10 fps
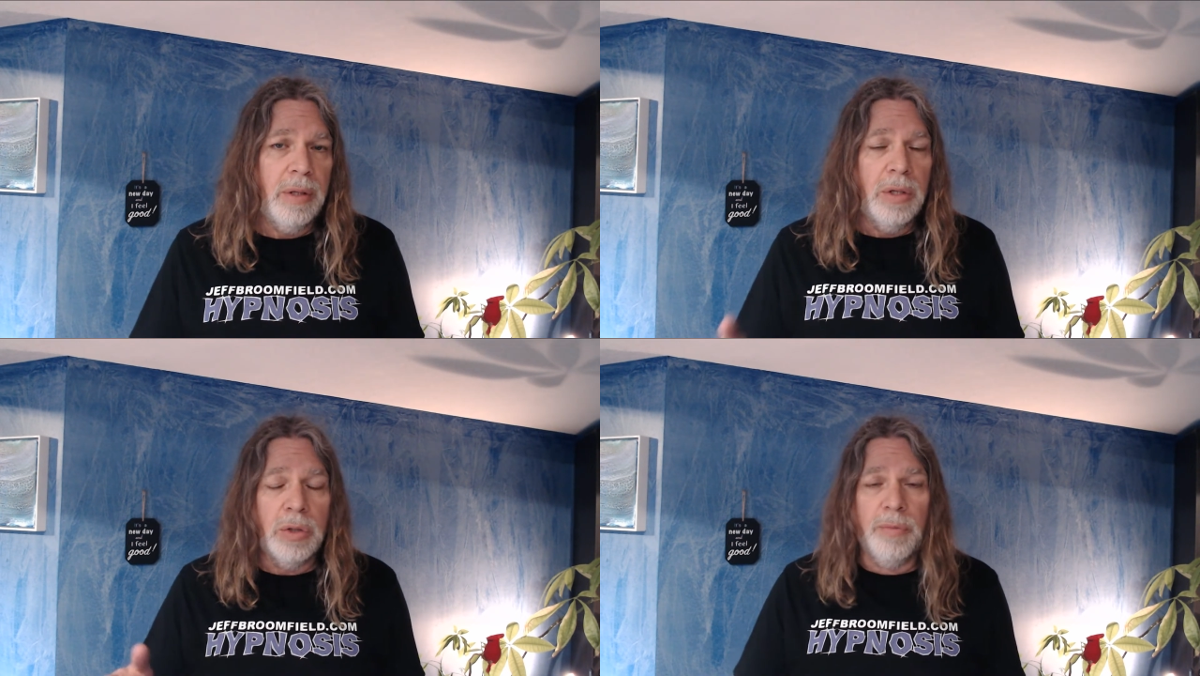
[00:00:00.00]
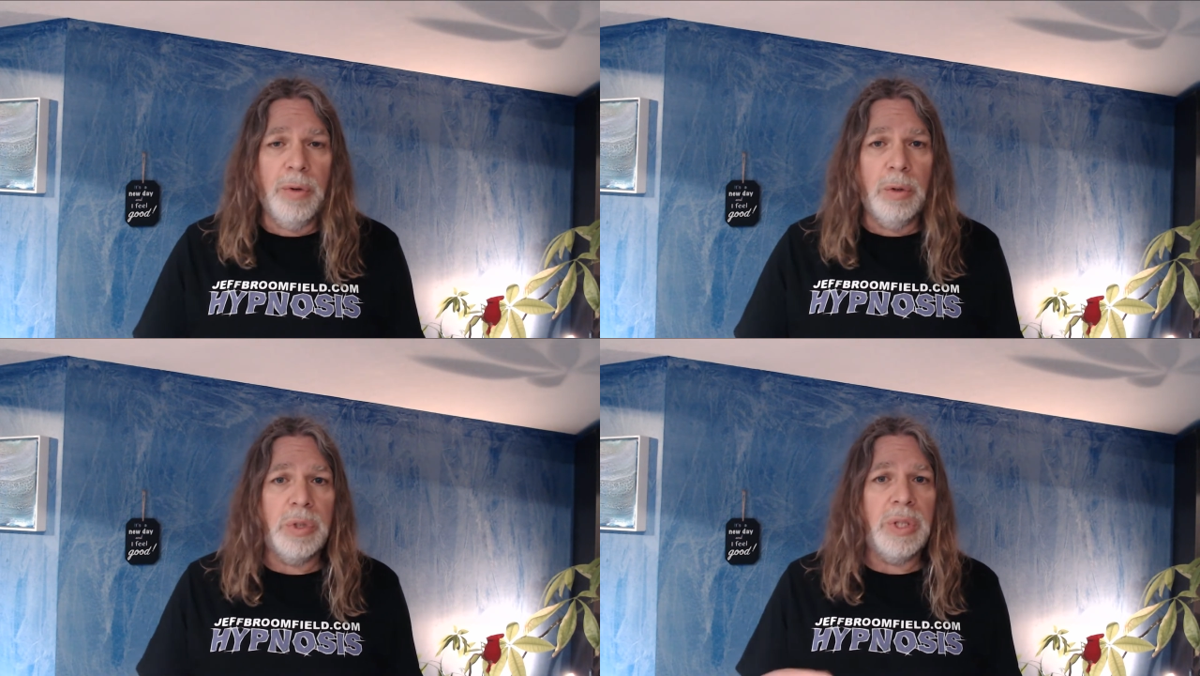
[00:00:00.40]
So if
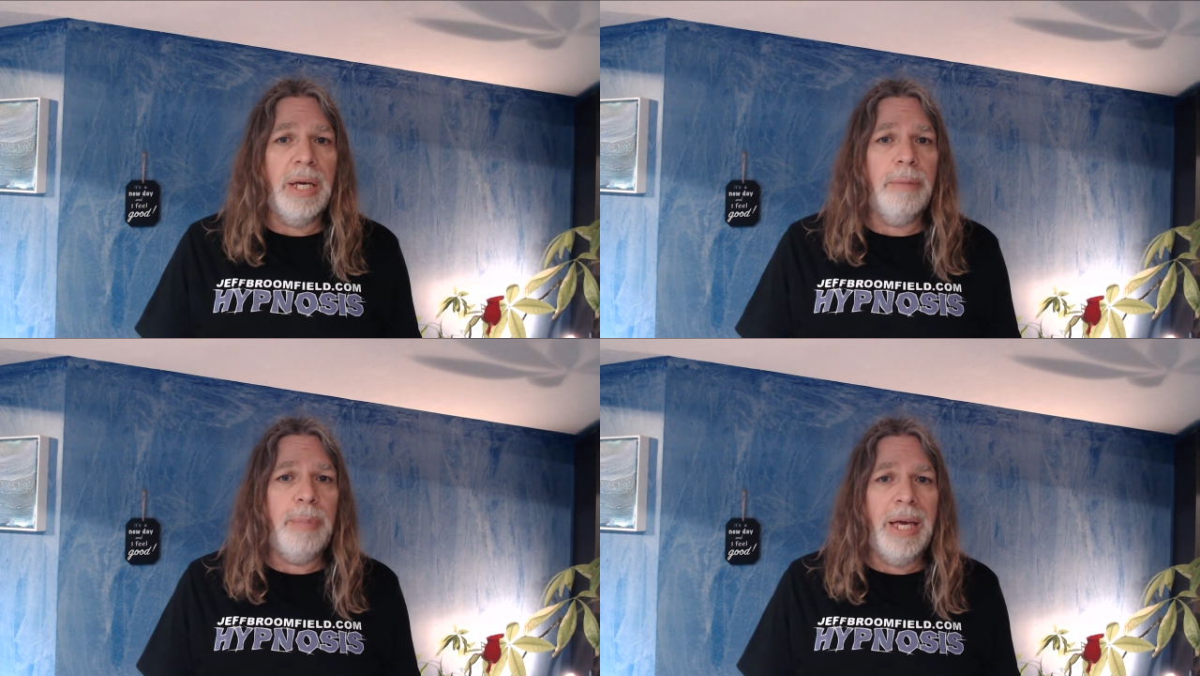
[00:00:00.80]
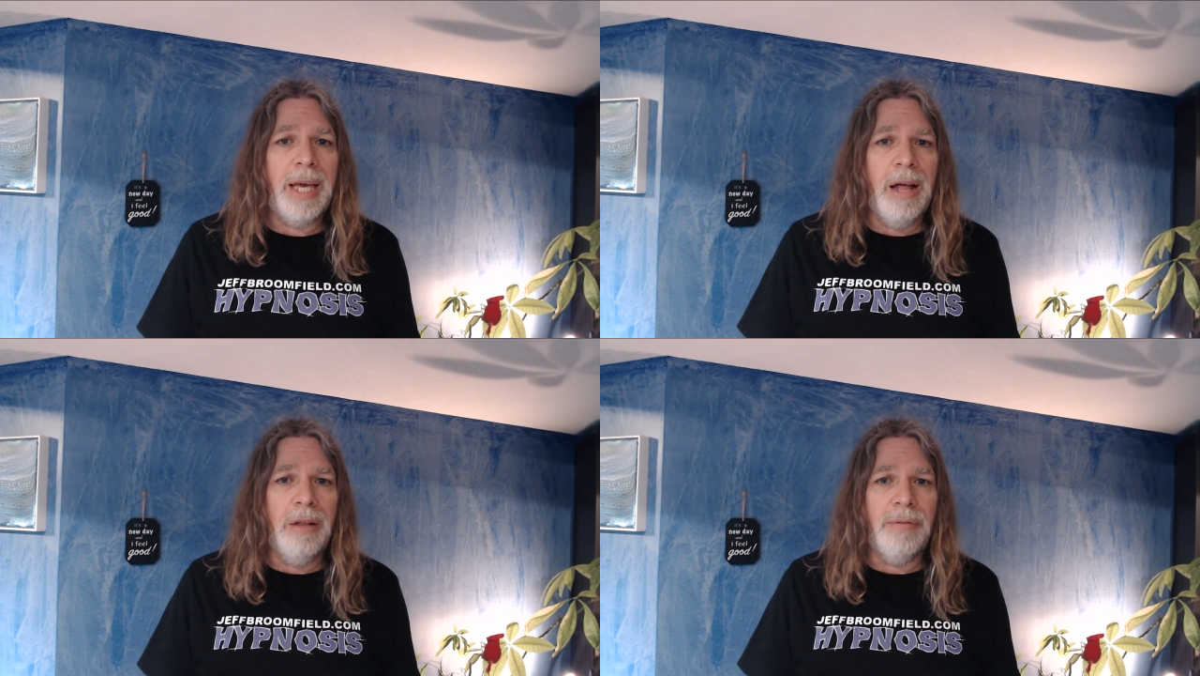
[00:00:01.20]
you're to see a pink
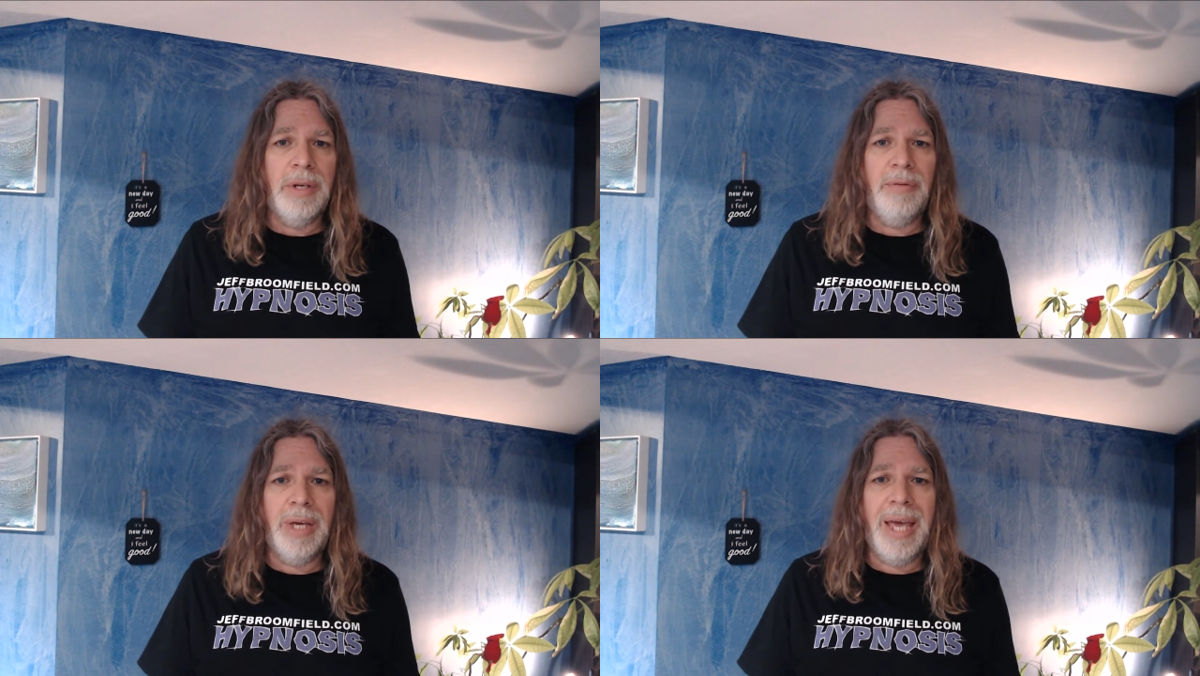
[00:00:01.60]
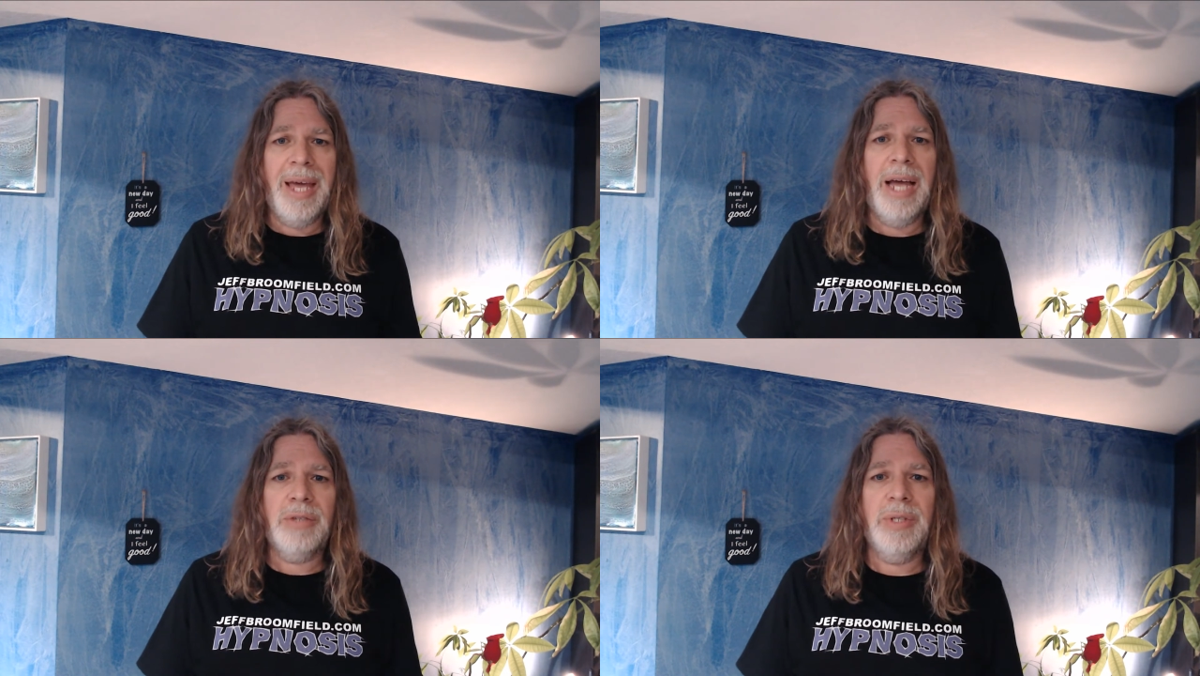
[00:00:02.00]
elephant, if you can't
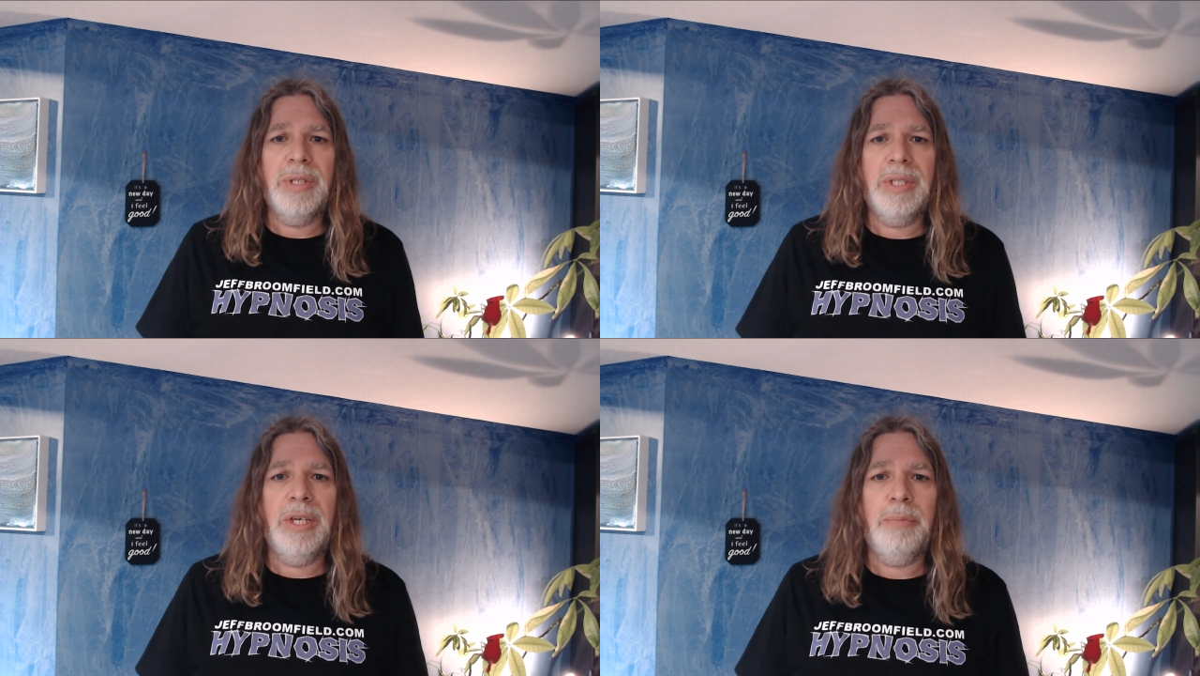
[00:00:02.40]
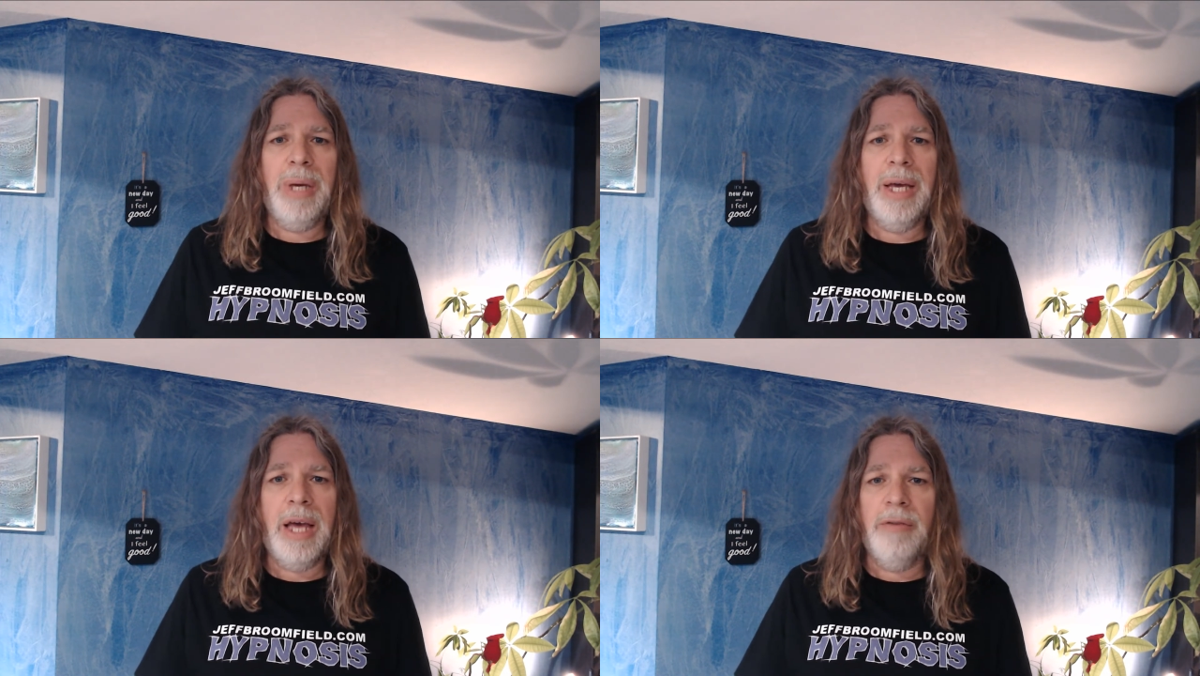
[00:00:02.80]
actually see a
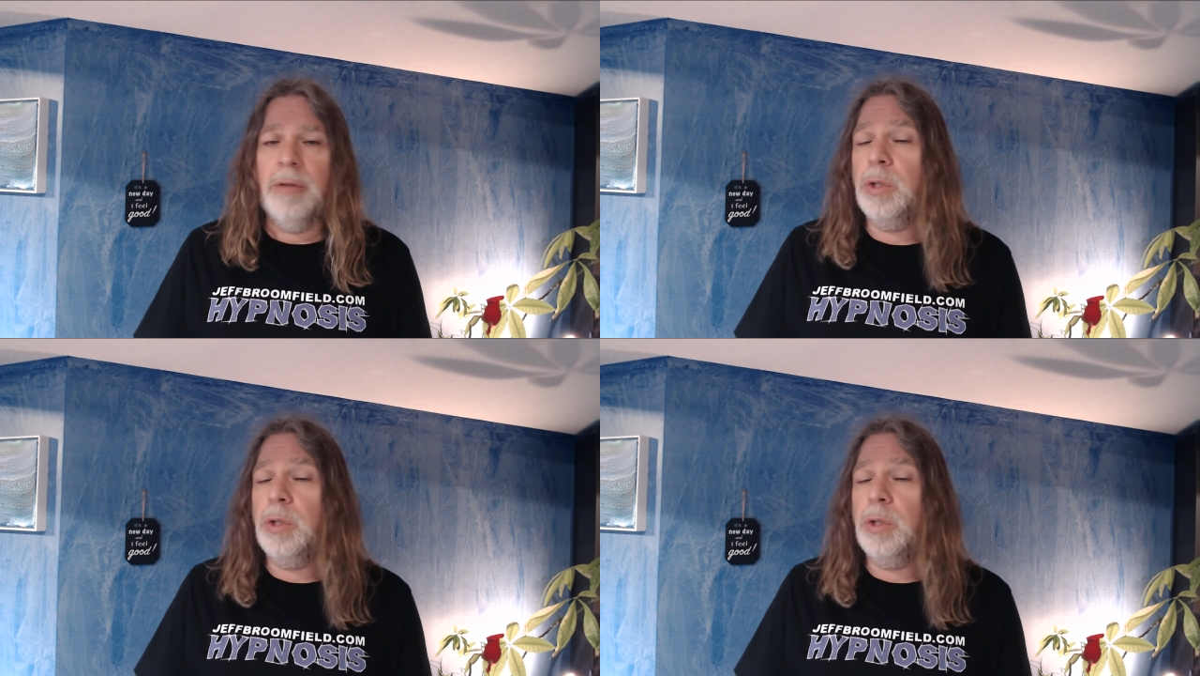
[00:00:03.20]
pink elephant,